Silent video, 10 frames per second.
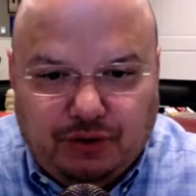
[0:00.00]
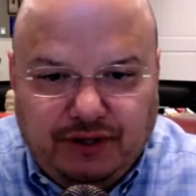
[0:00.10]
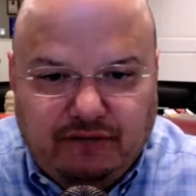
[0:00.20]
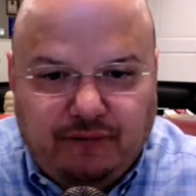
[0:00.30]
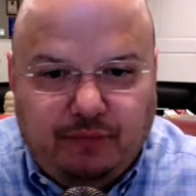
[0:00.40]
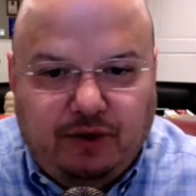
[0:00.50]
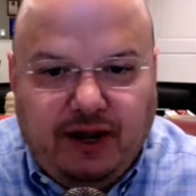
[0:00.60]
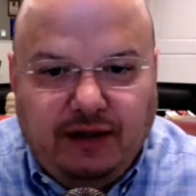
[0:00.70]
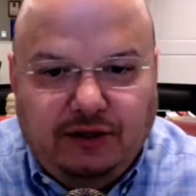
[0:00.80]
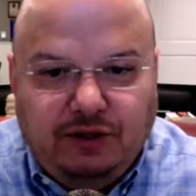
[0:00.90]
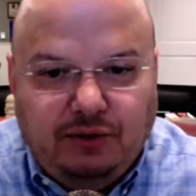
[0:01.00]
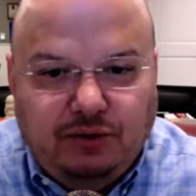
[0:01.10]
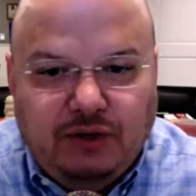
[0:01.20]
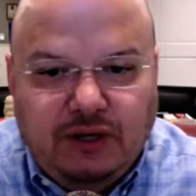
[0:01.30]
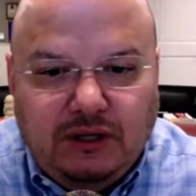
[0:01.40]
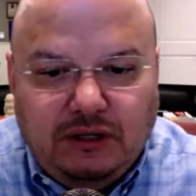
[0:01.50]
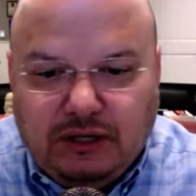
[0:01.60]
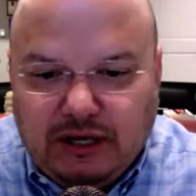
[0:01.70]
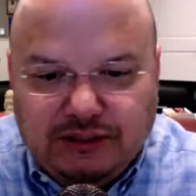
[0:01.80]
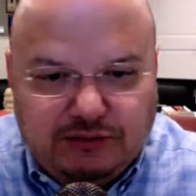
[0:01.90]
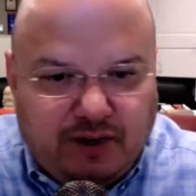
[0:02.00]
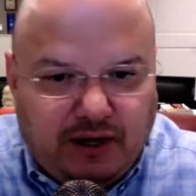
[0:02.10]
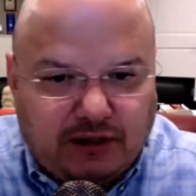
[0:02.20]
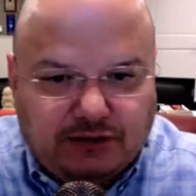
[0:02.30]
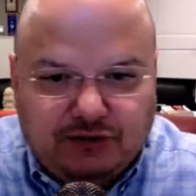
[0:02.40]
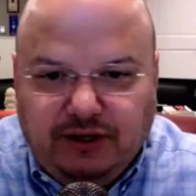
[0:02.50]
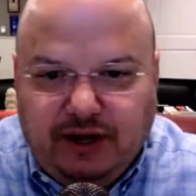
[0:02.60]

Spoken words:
or they have a brand new lunchbox, or